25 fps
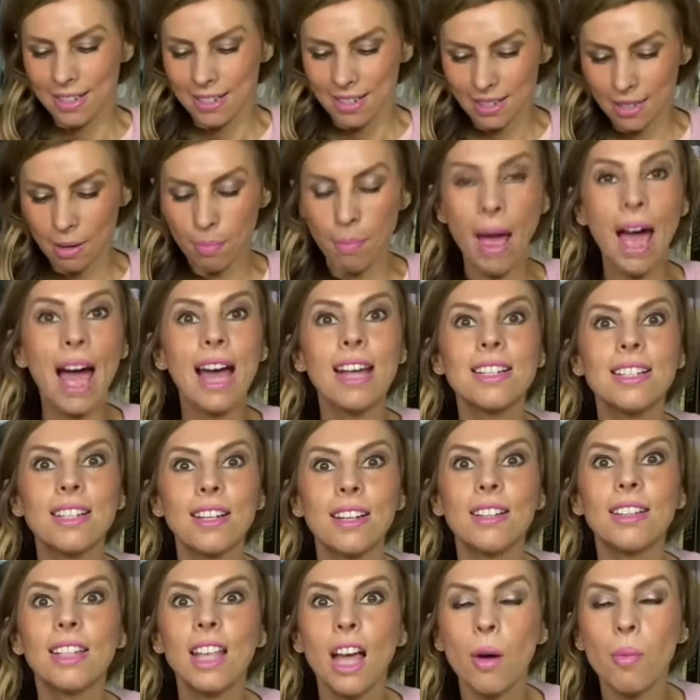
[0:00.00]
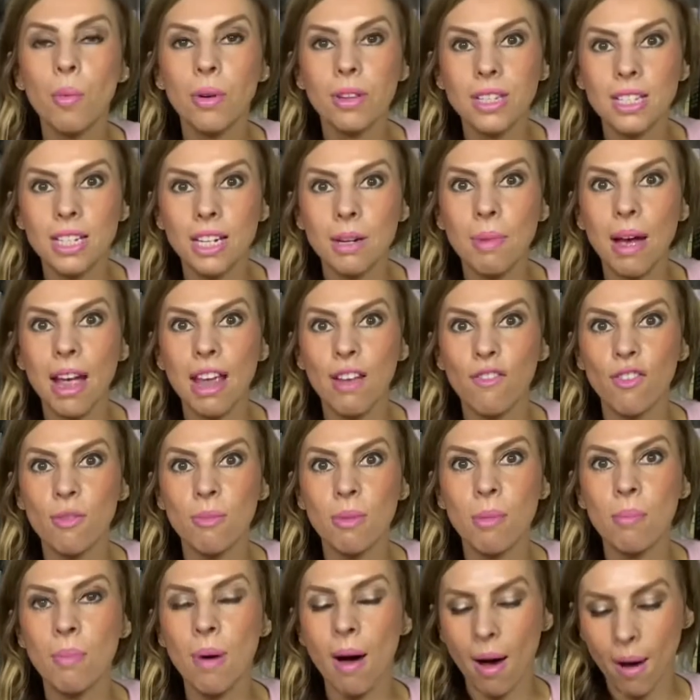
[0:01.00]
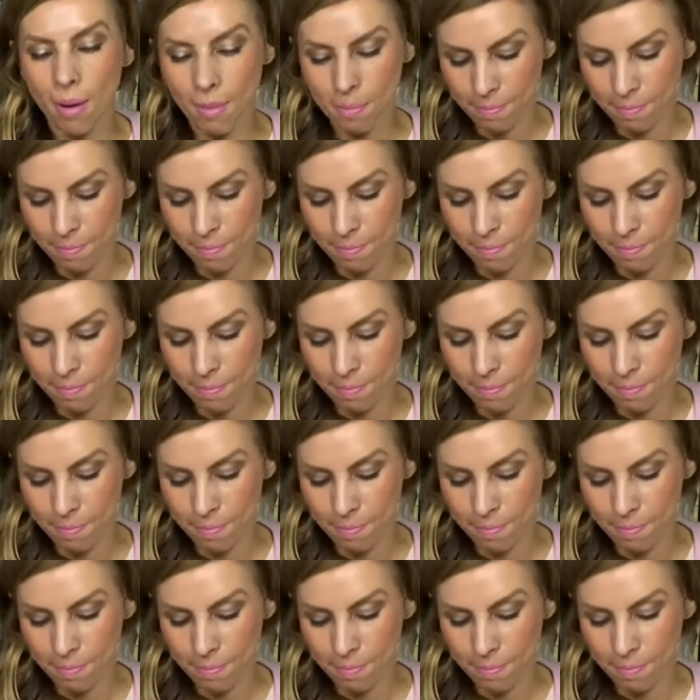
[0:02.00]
the pattern that I wanted to make for my mum.